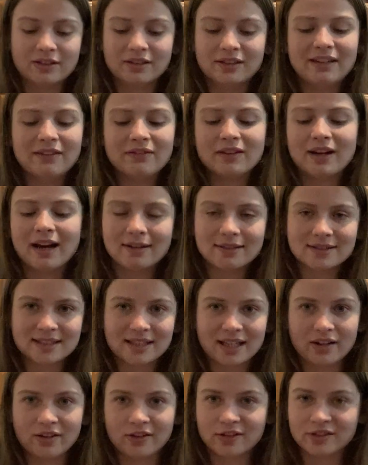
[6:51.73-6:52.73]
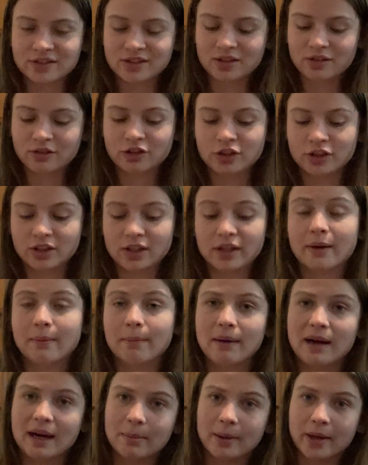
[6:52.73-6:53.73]
even outsiders should
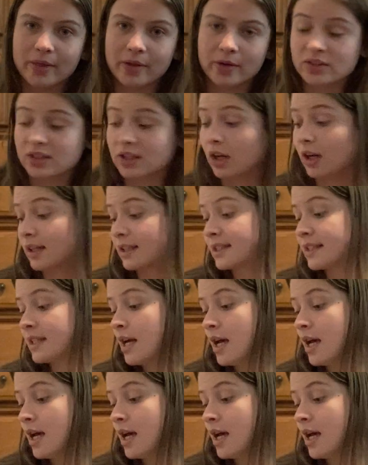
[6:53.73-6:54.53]
abide by those laws.